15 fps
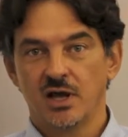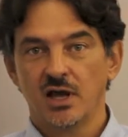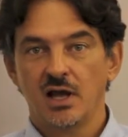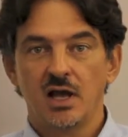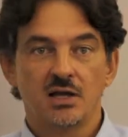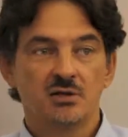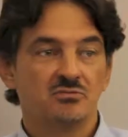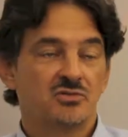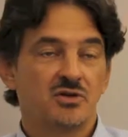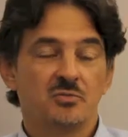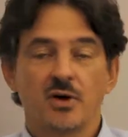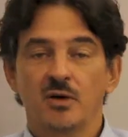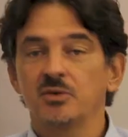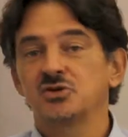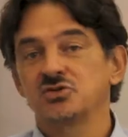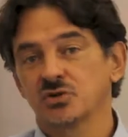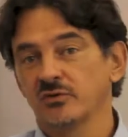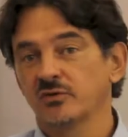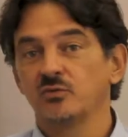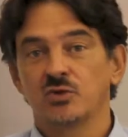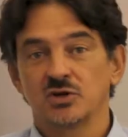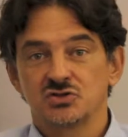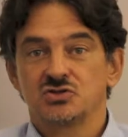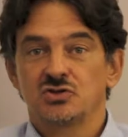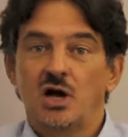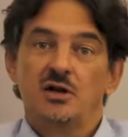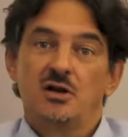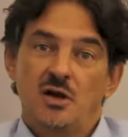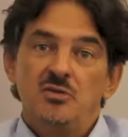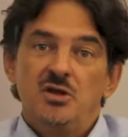And the public servant was not,